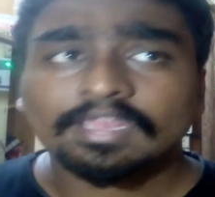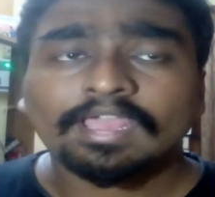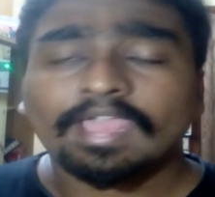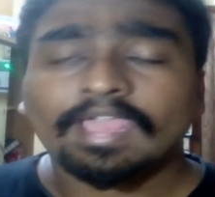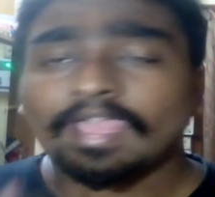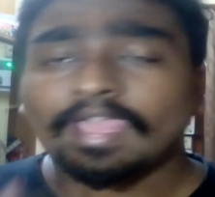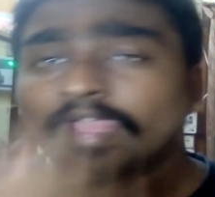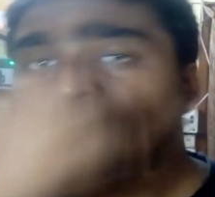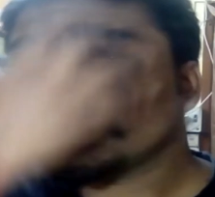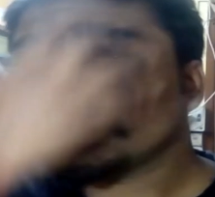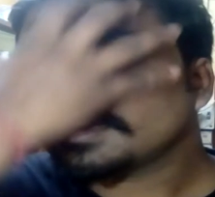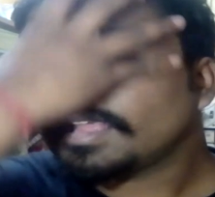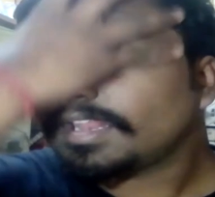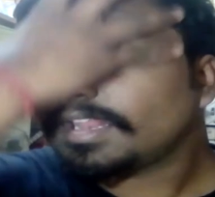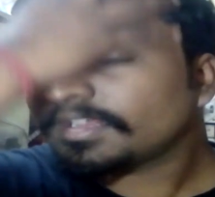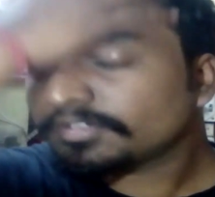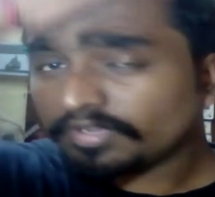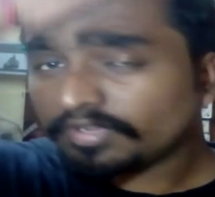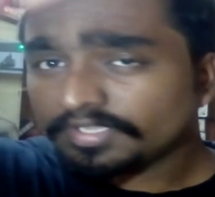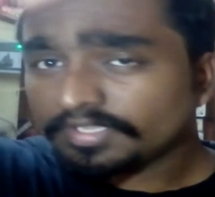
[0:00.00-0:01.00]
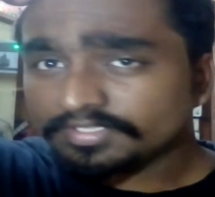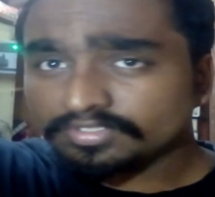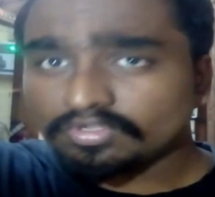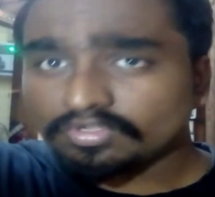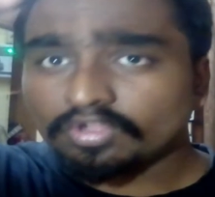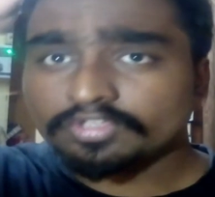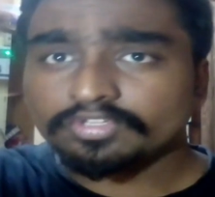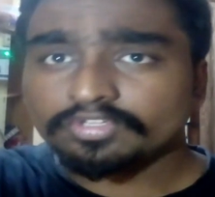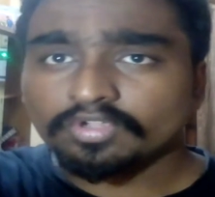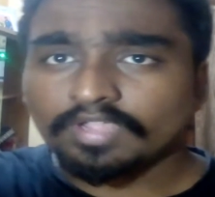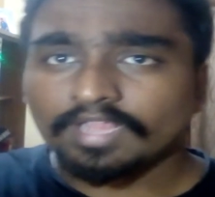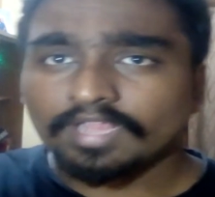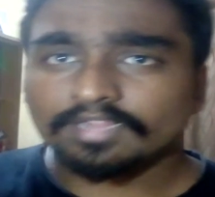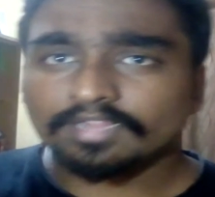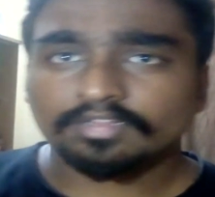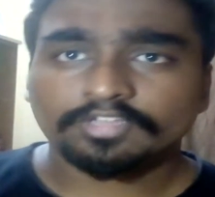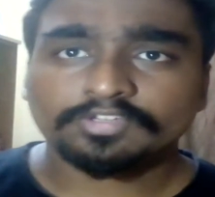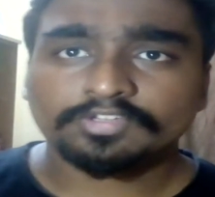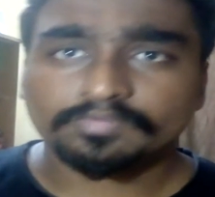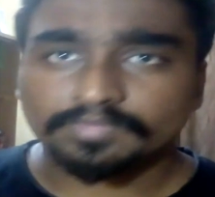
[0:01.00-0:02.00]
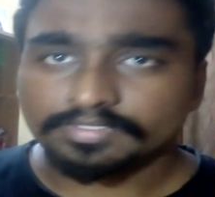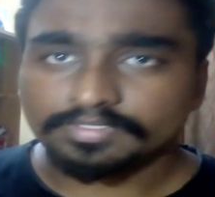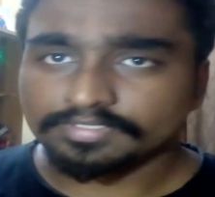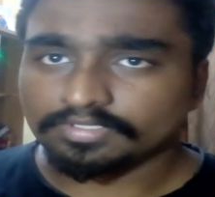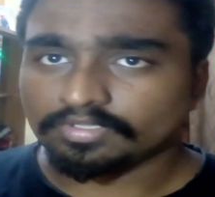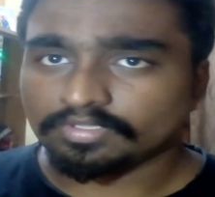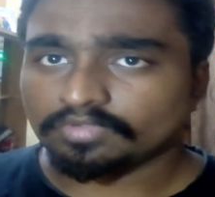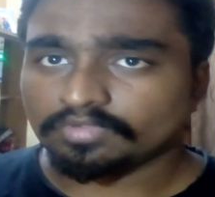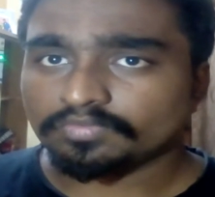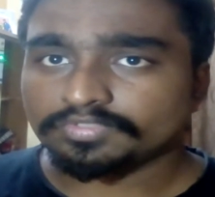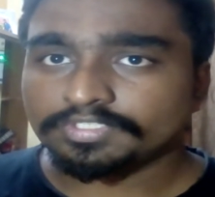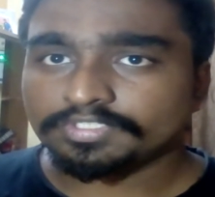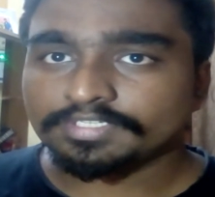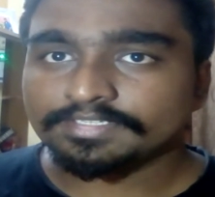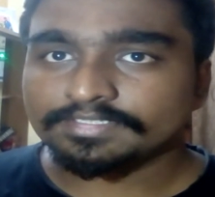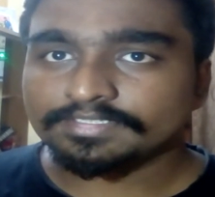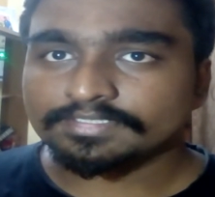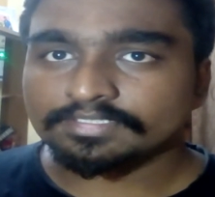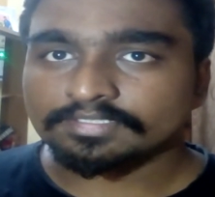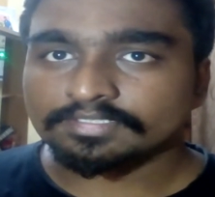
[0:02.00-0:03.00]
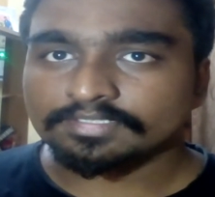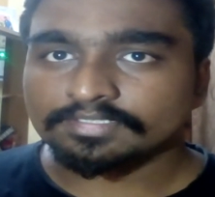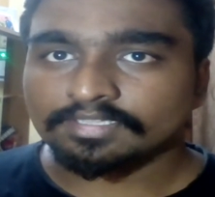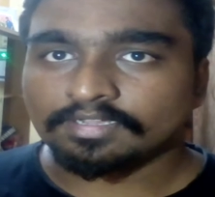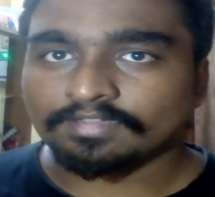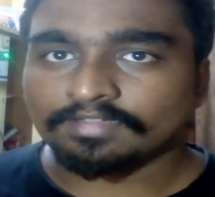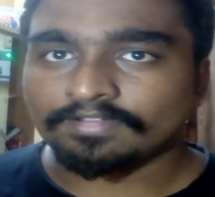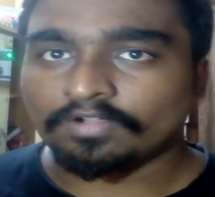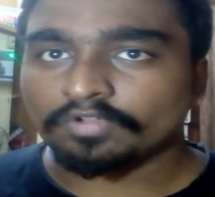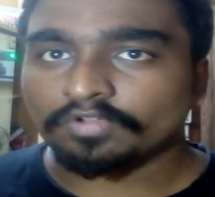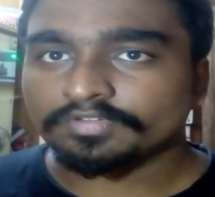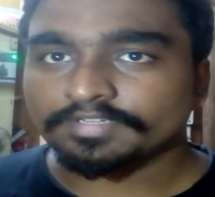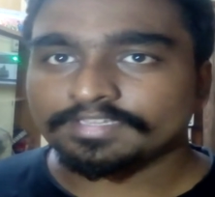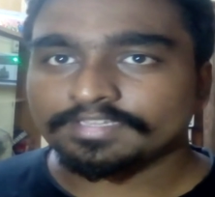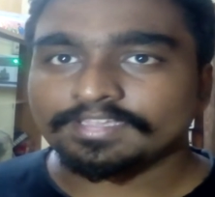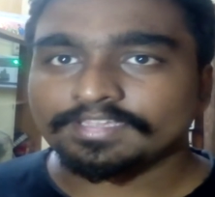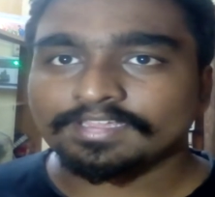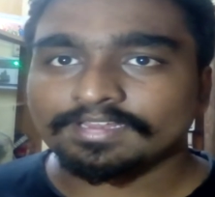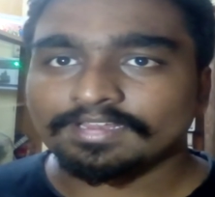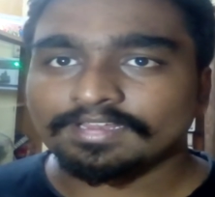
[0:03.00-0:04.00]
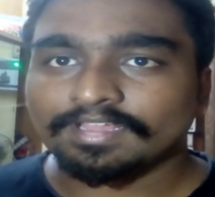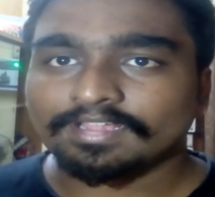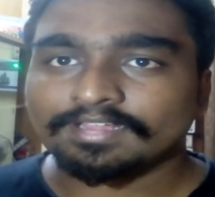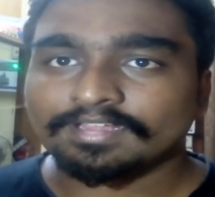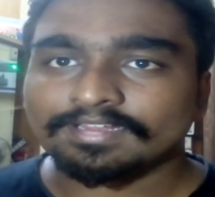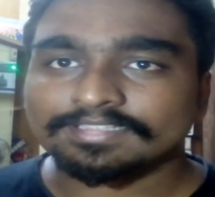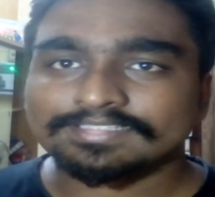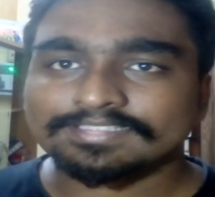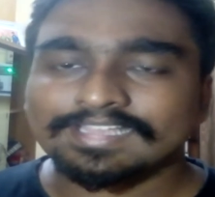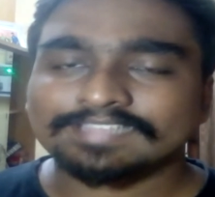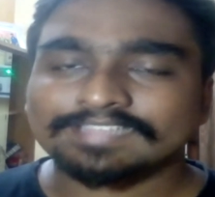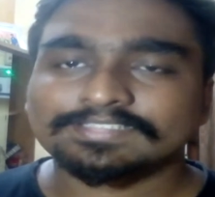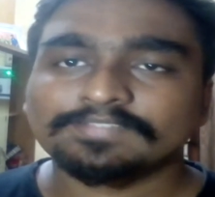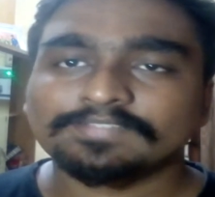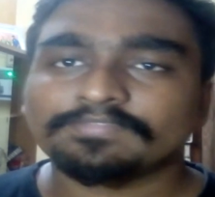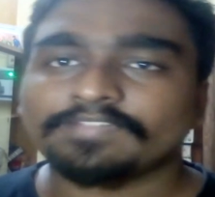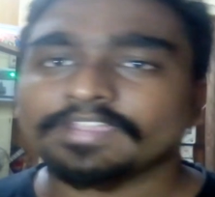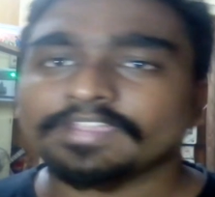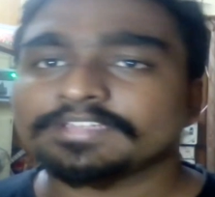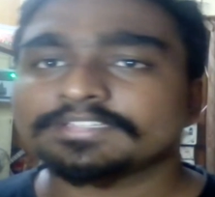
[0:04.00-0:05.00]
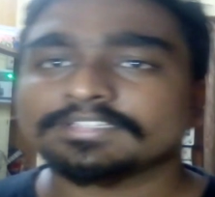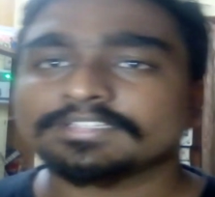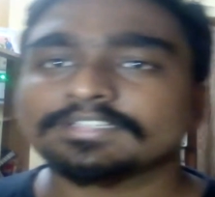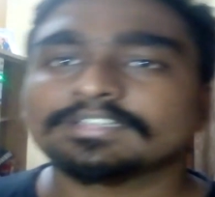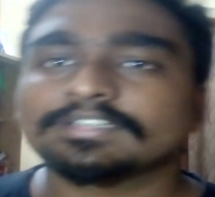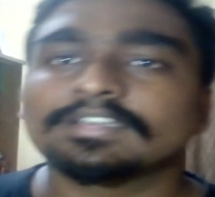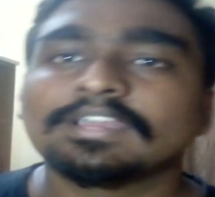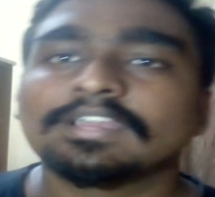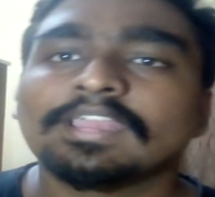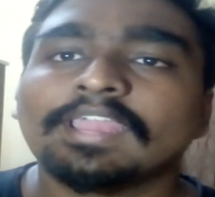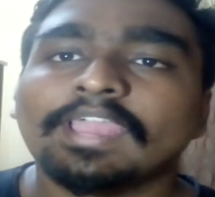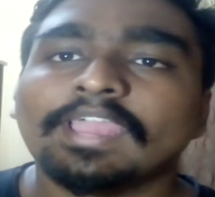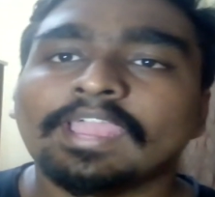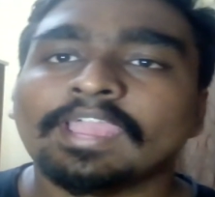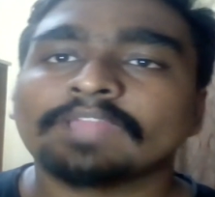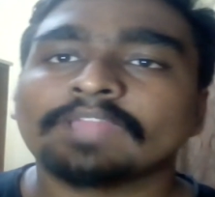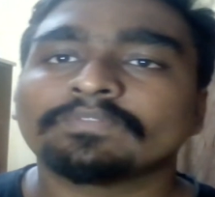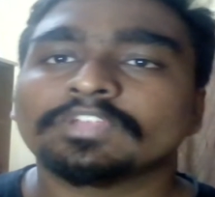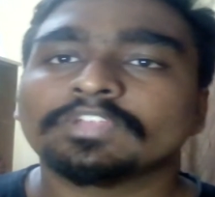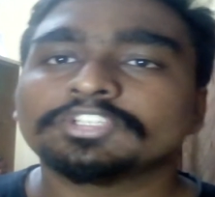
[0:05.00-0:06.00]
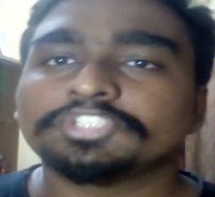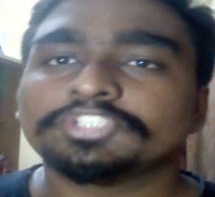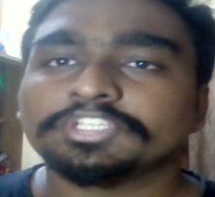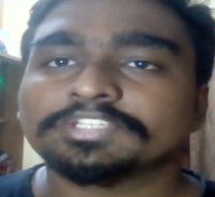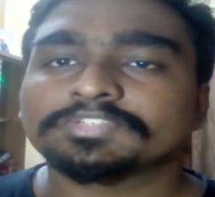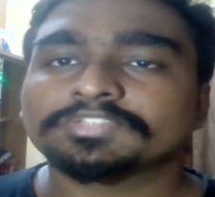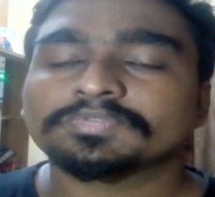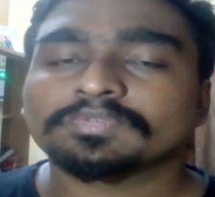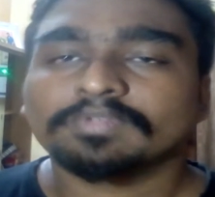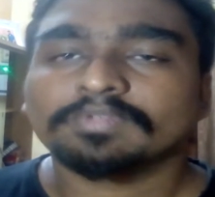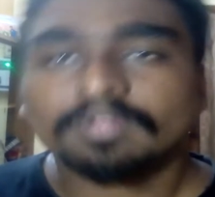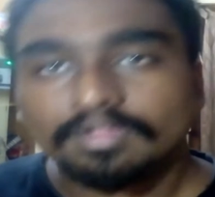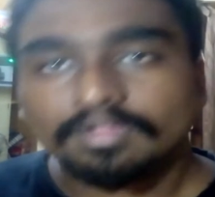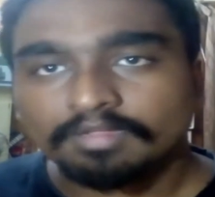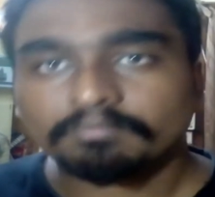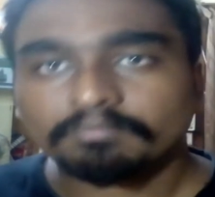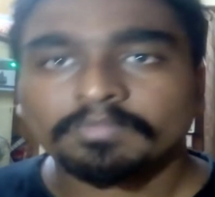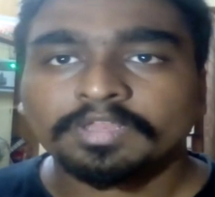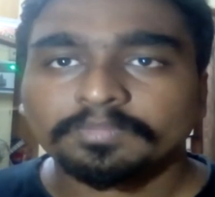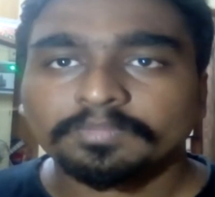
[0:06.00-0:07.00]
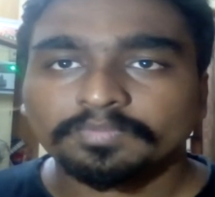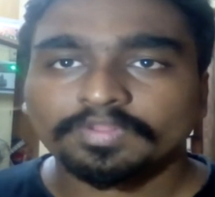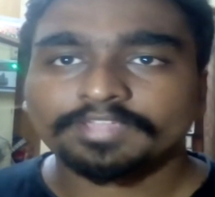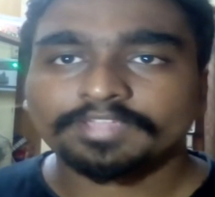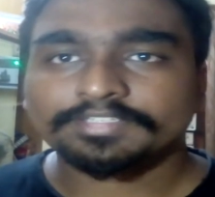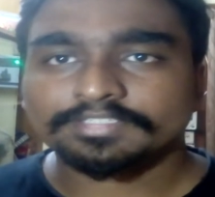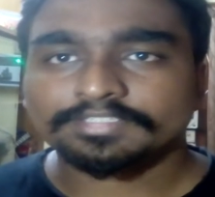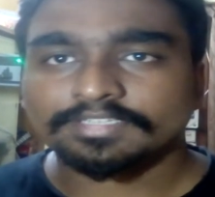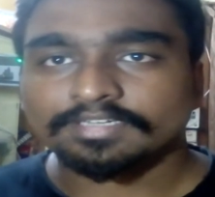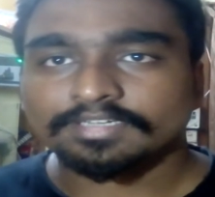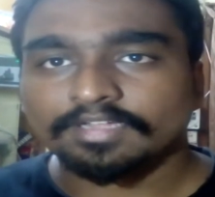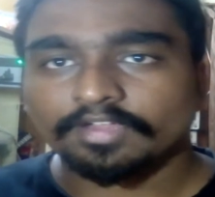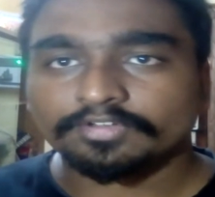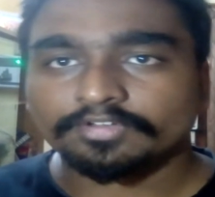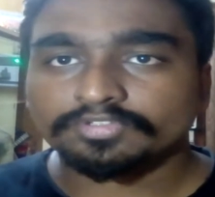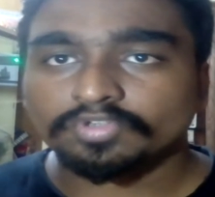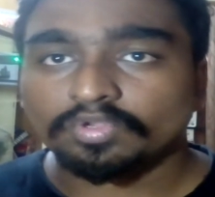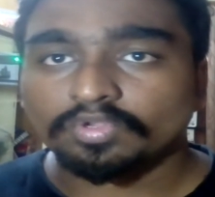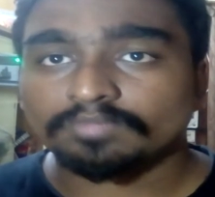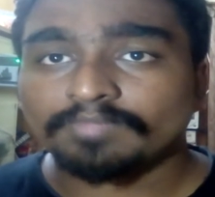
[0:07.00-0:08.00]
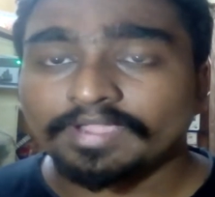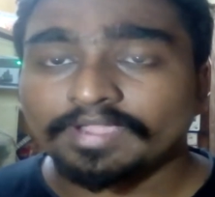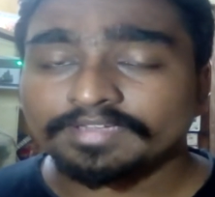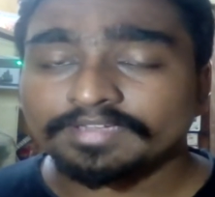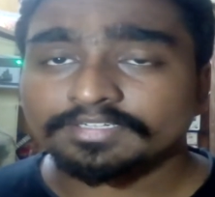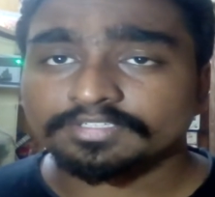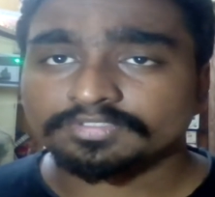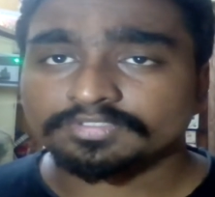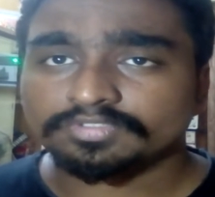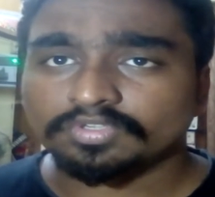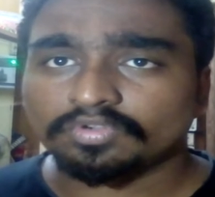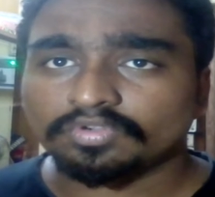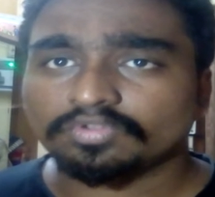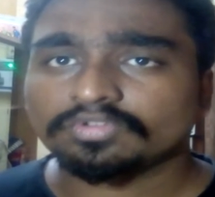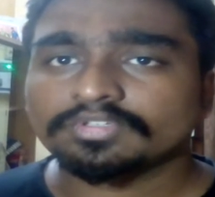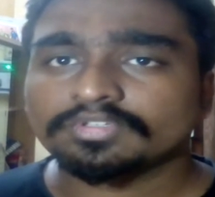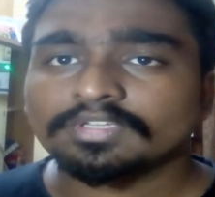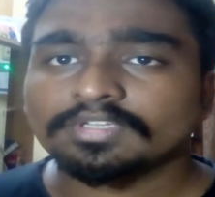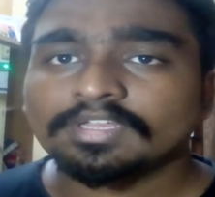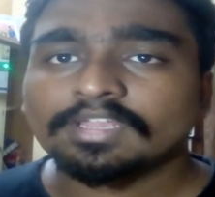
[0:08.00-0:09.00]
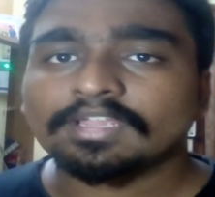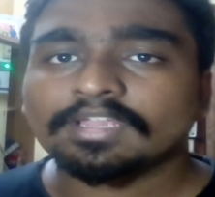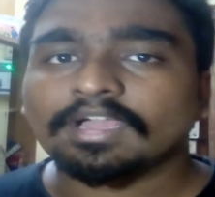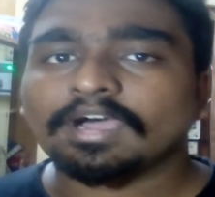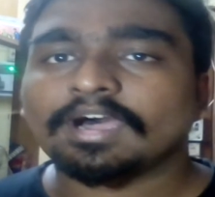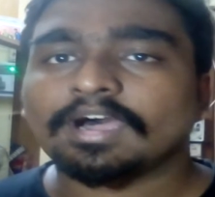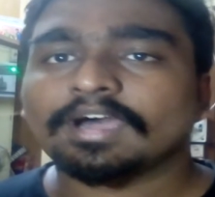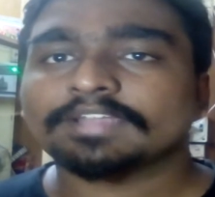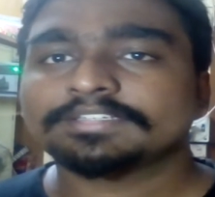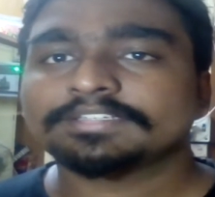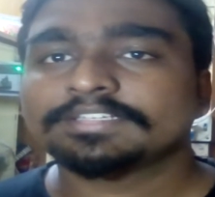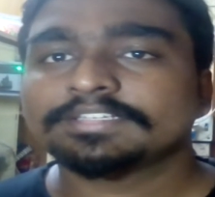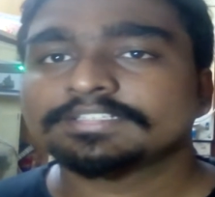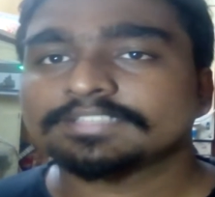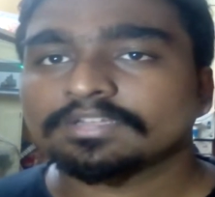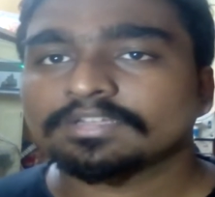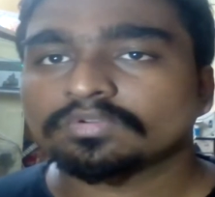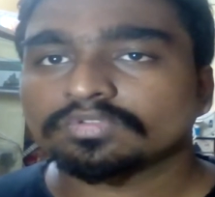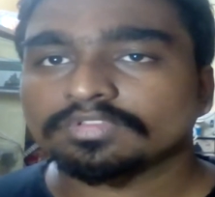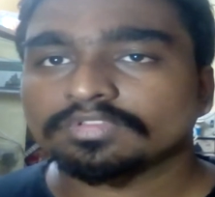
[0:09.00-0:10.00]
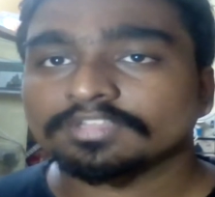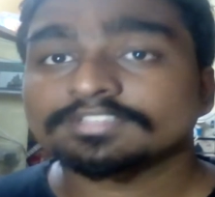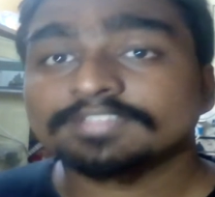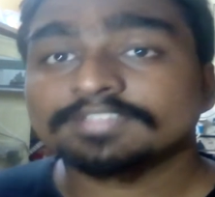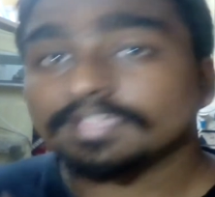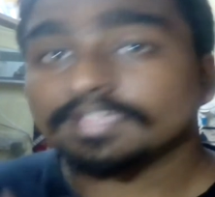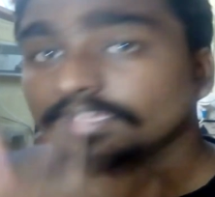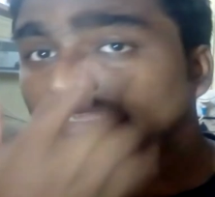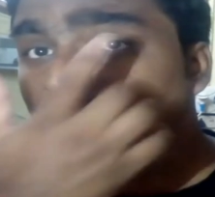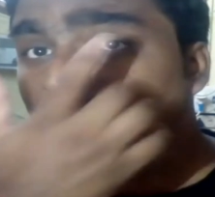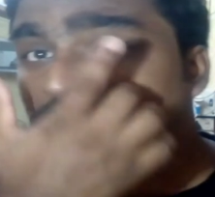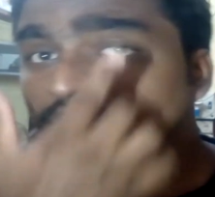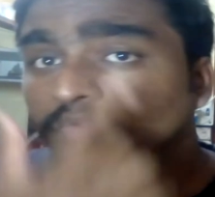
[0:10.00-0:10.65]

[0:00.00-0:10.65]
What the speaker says: And Elektra is not your calculative person, though. She's already an assassin fighter, and when she's manipulated and mind controlled, she's a ruthless killer.